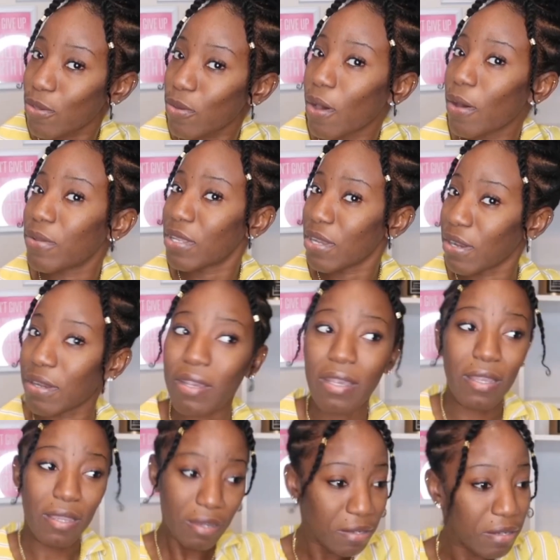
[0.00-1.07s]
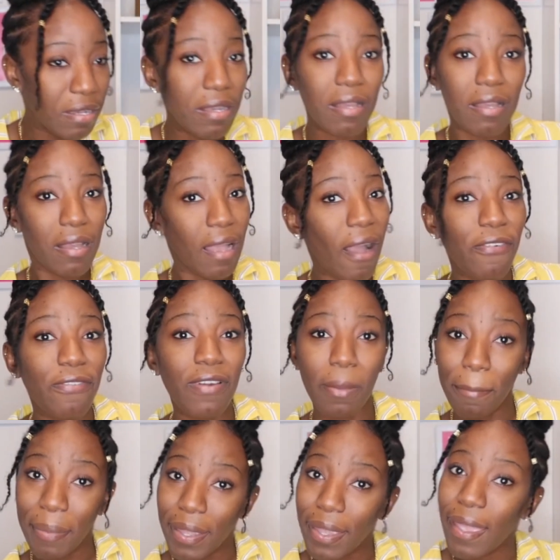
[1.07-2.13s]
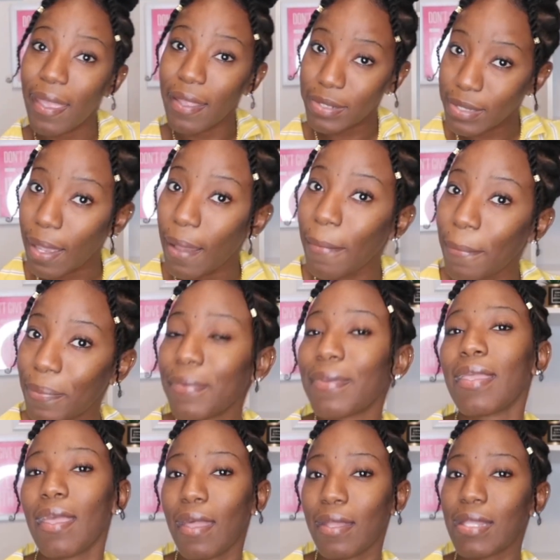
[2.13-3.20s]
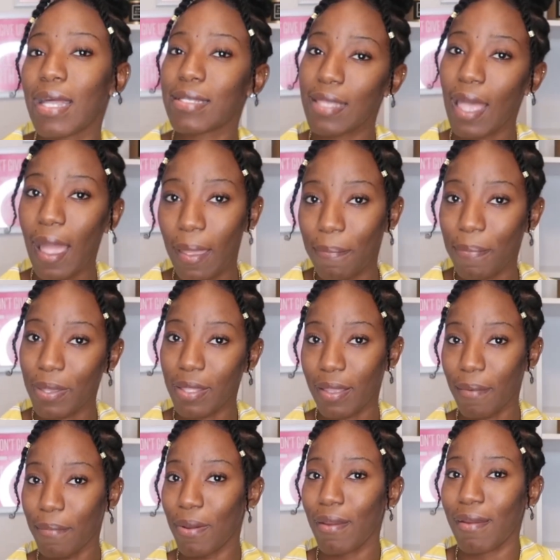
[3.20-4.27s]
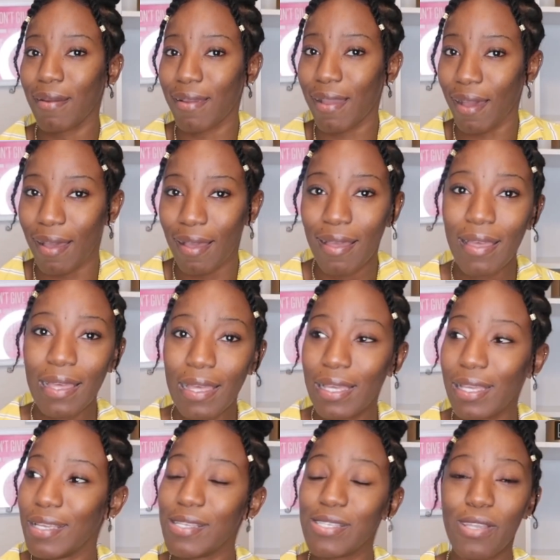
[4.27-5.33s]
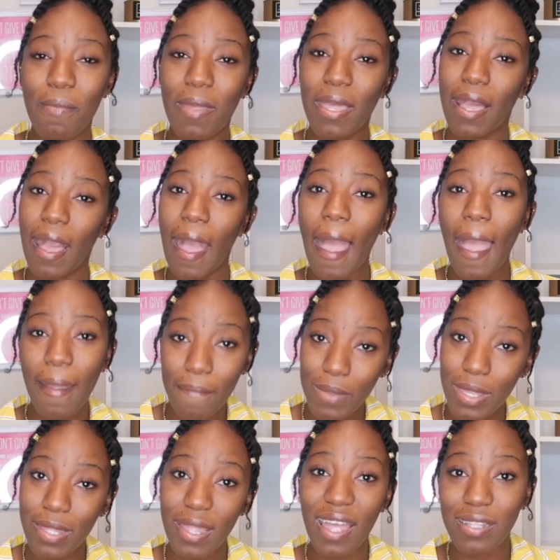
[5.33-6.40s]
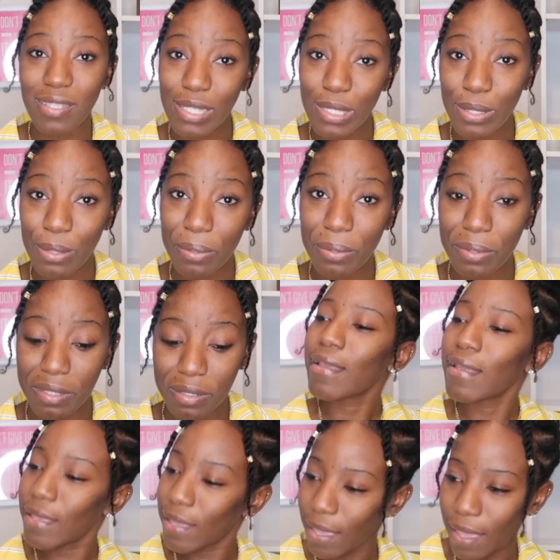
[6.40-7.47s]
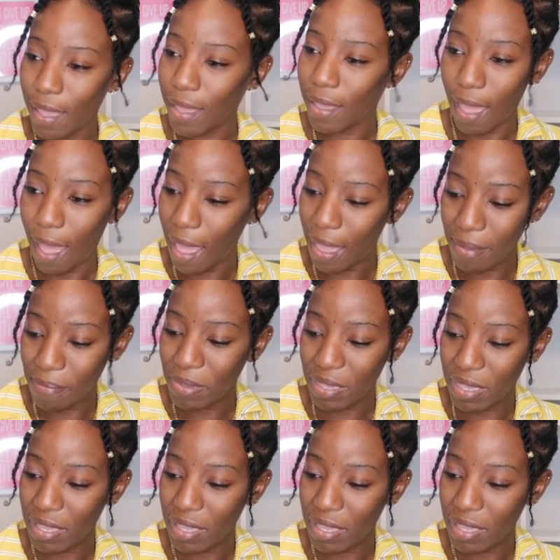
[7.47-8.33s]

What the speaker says: you out there a flick by your head top. Yeah, that's hype in America. In Jamaica, hype means attitude. Yeah, your IP,